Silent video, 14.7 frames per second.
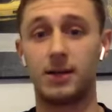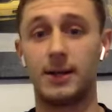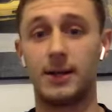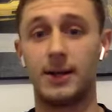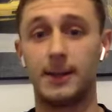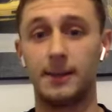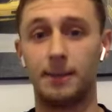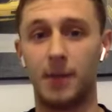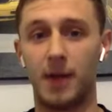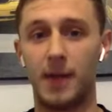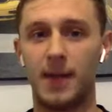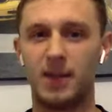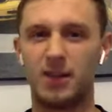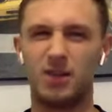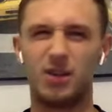And
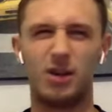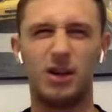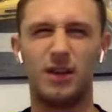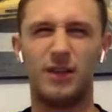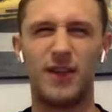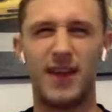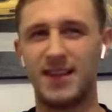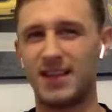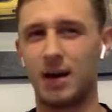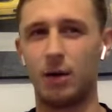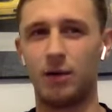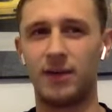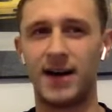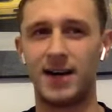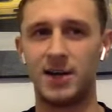then slowly phased out
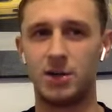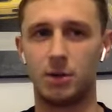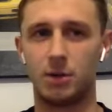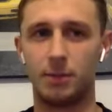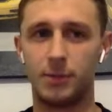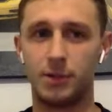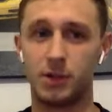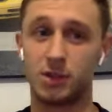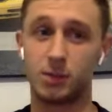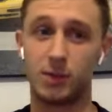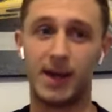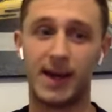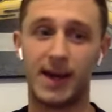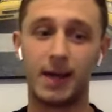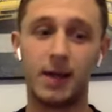of high jump, just
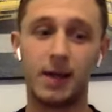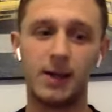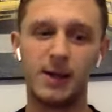where